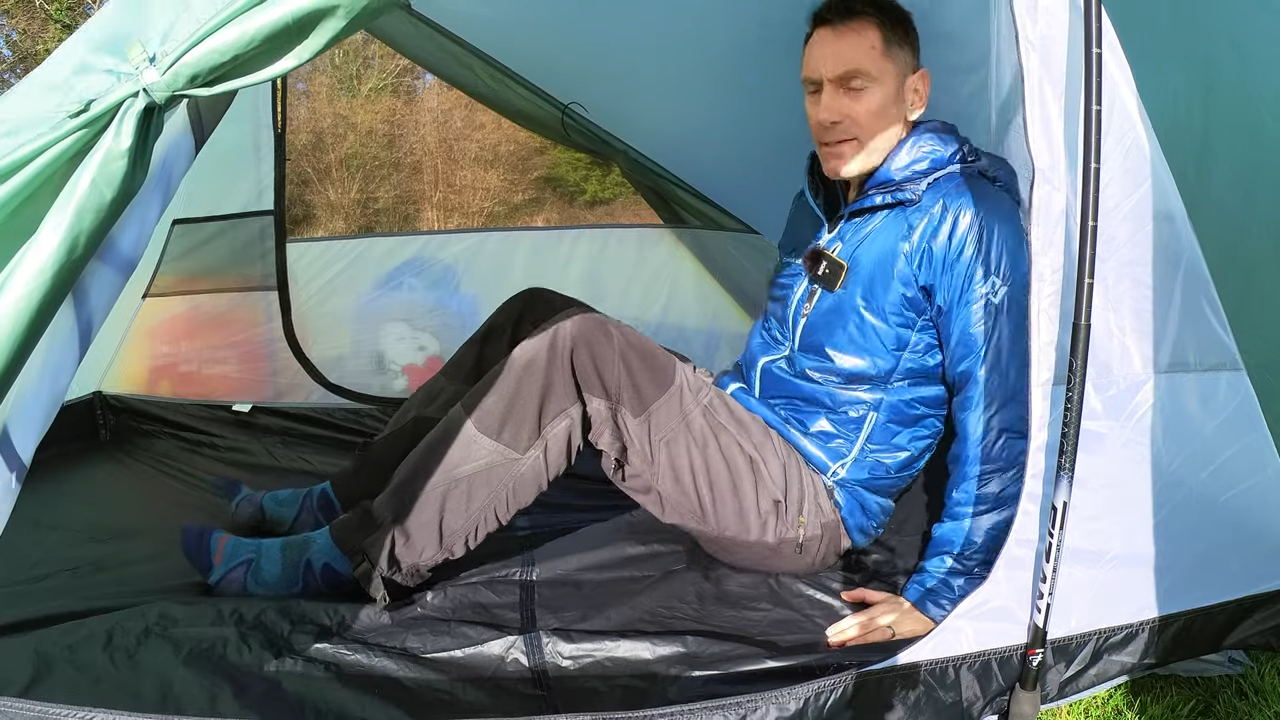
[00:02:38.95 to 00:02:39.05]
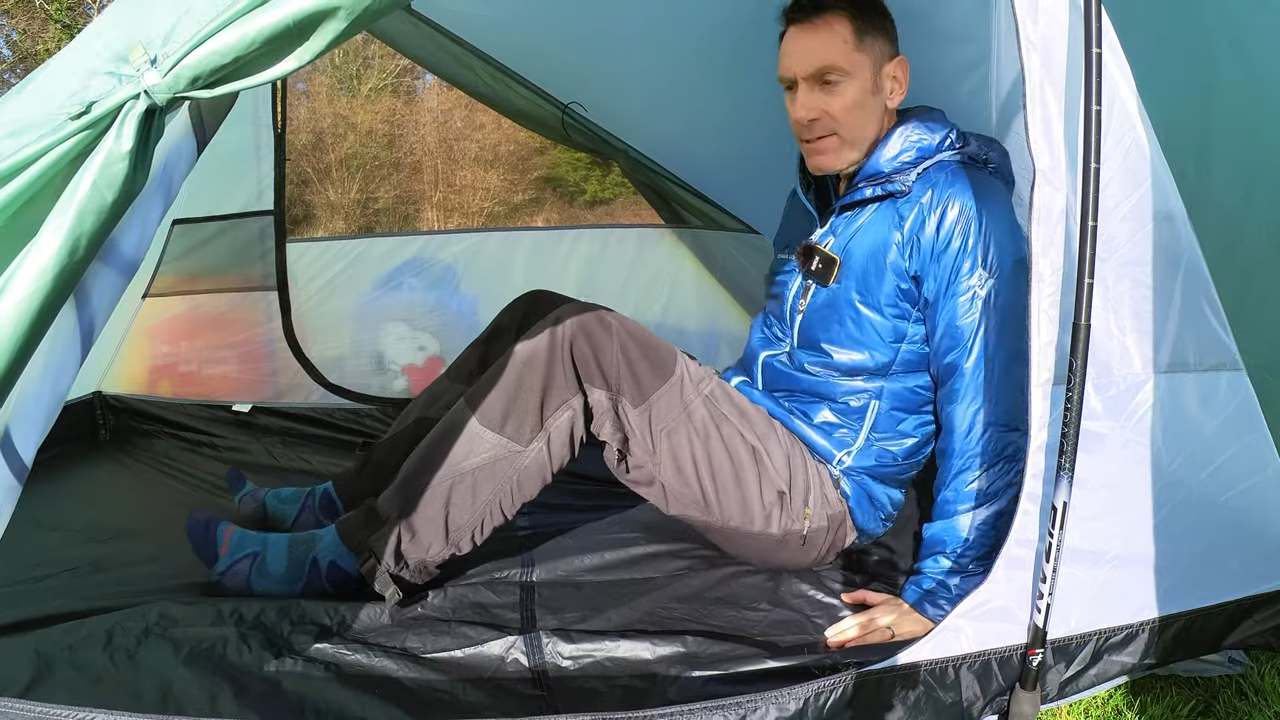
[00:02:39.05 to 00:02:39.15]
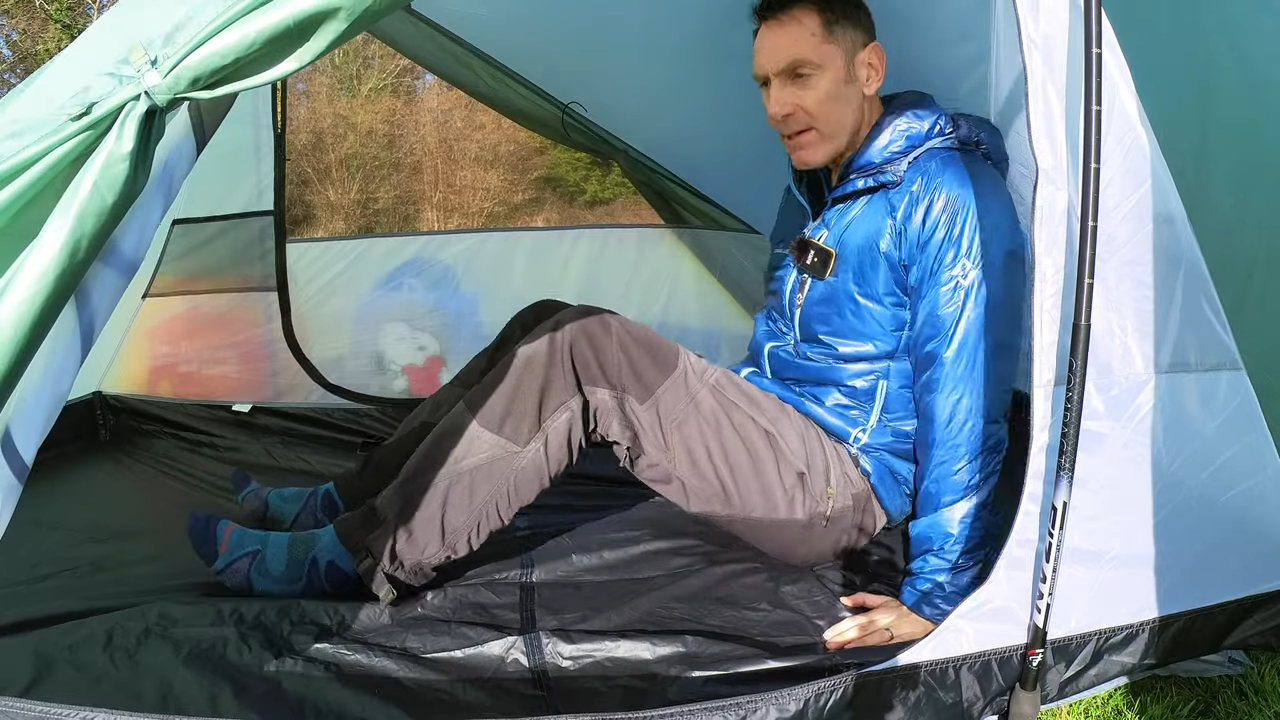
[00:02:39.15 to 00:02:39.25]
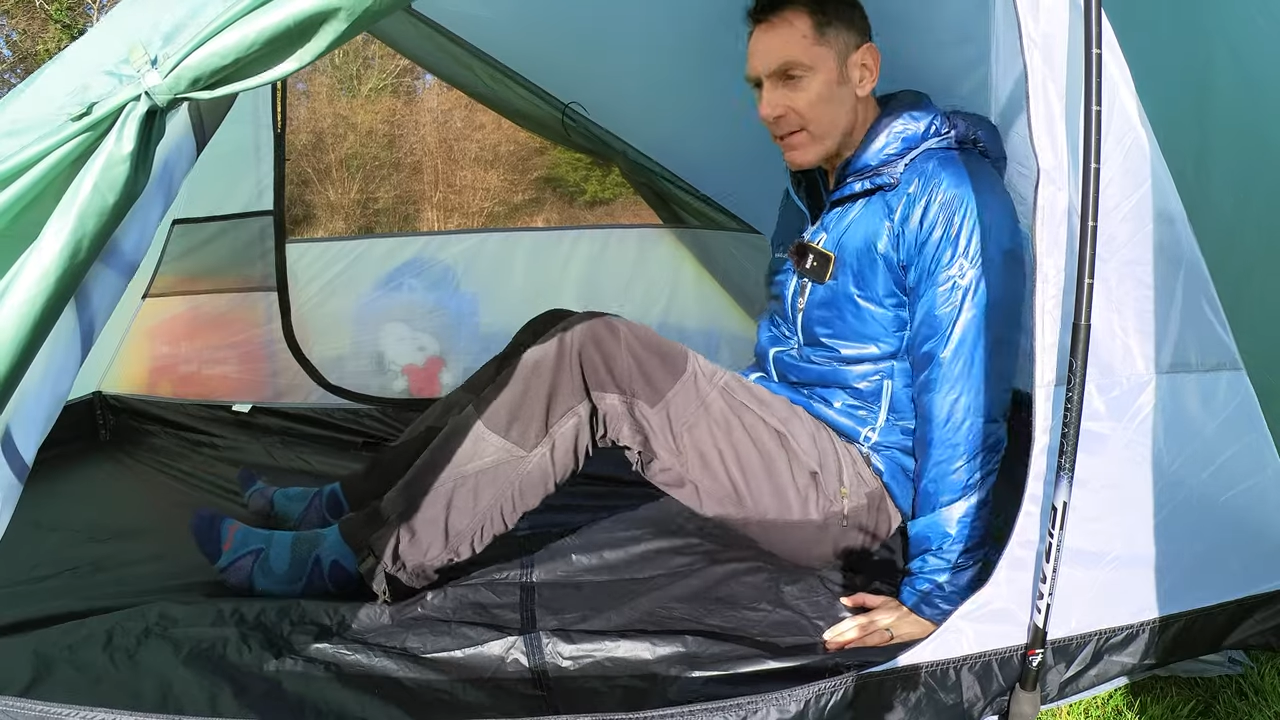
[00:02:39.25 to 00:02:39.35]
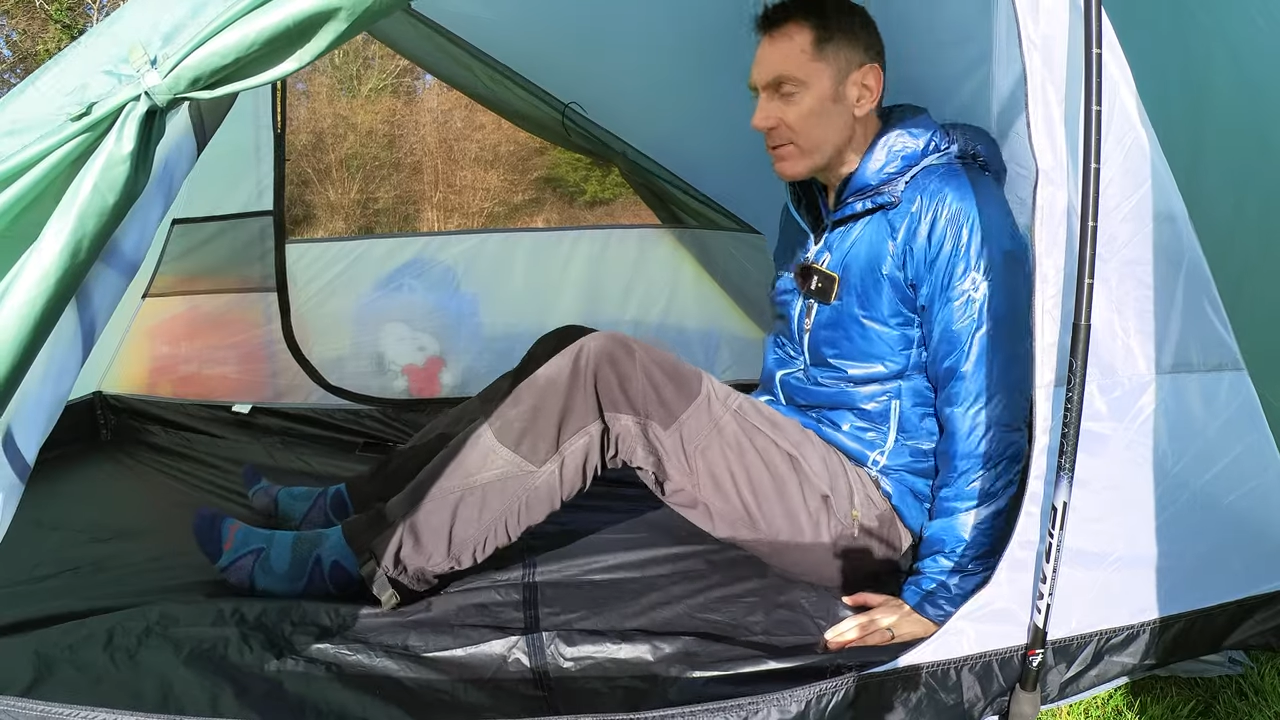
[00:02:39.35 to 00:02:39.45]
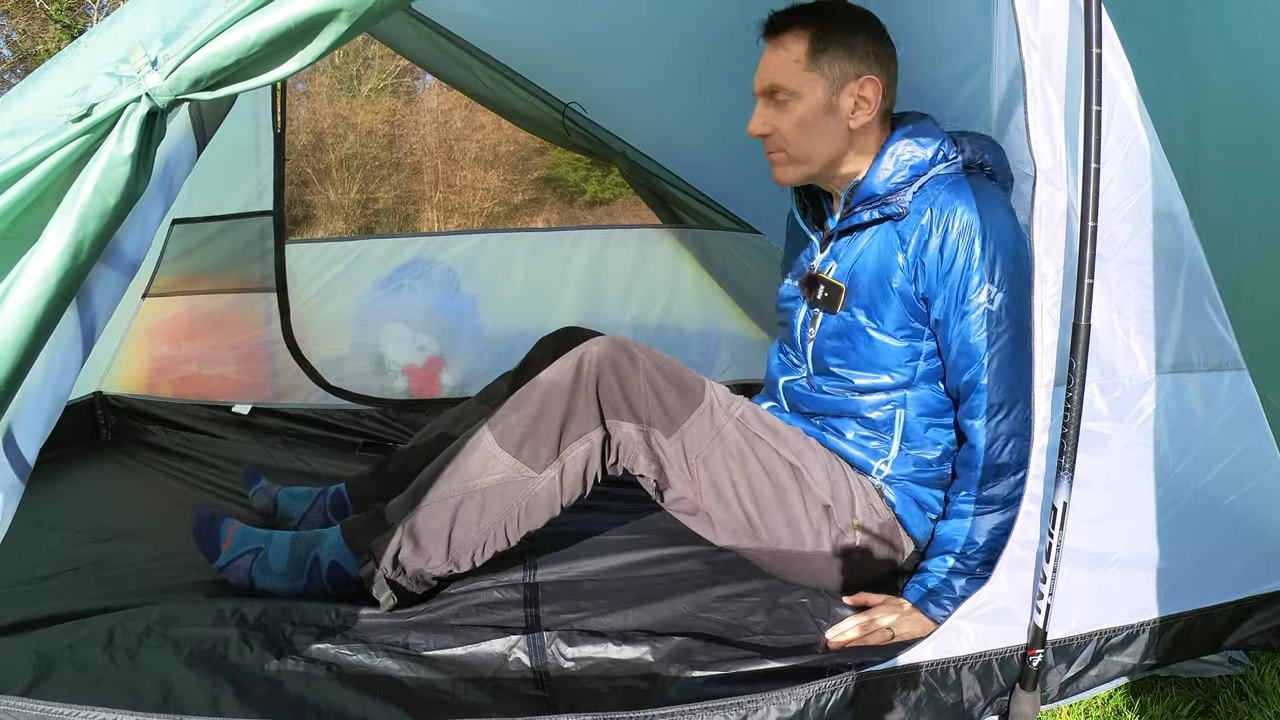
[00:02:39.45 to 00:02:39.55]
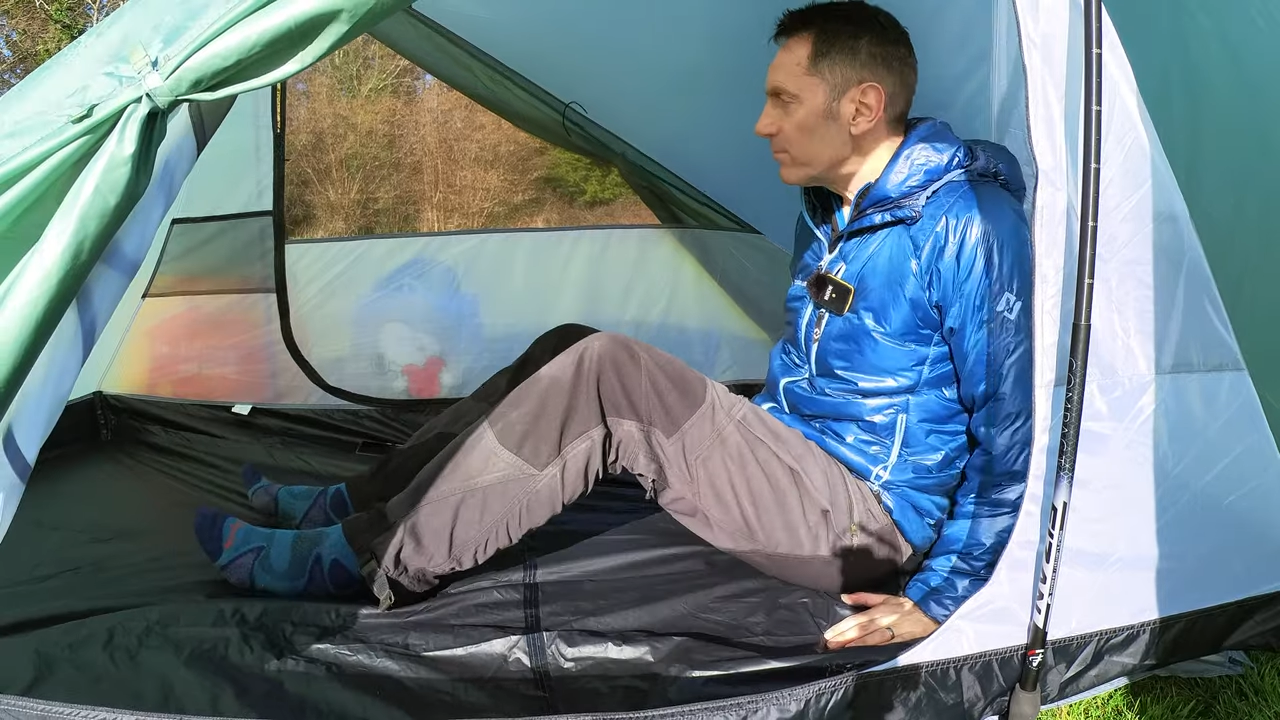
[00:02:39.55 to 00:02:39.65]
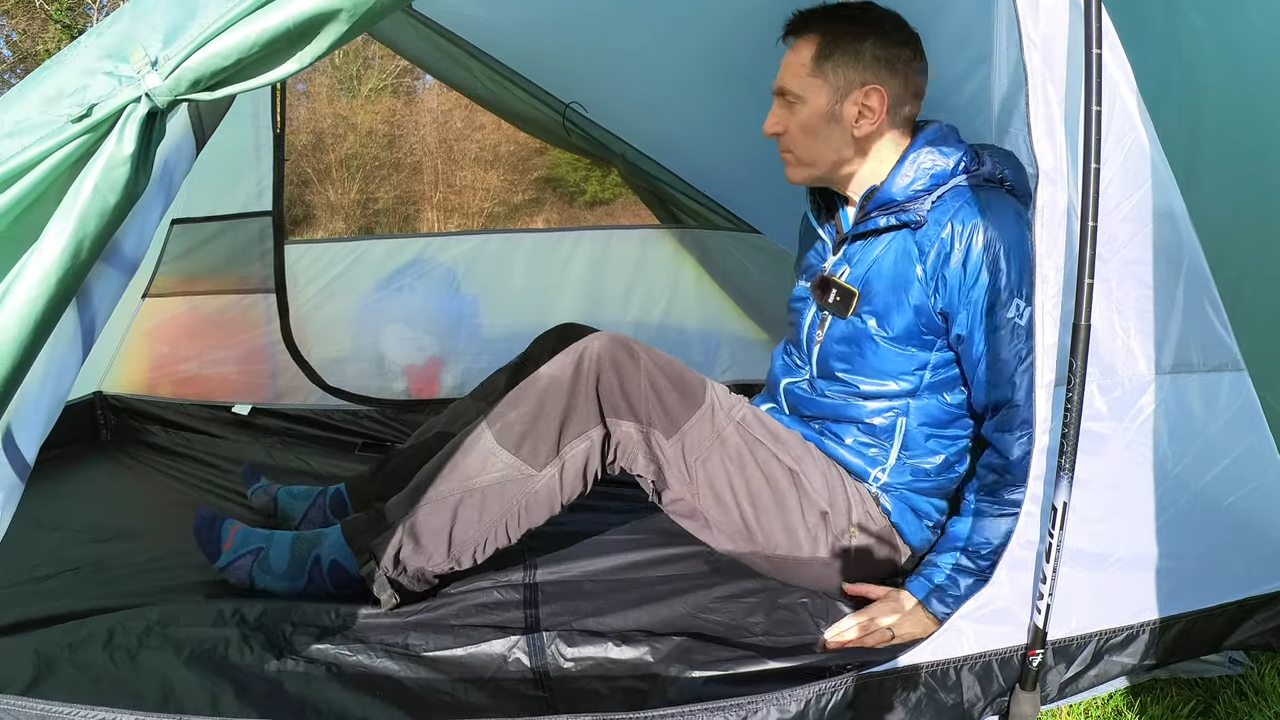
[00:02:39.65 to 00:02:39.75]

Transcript: in the tent,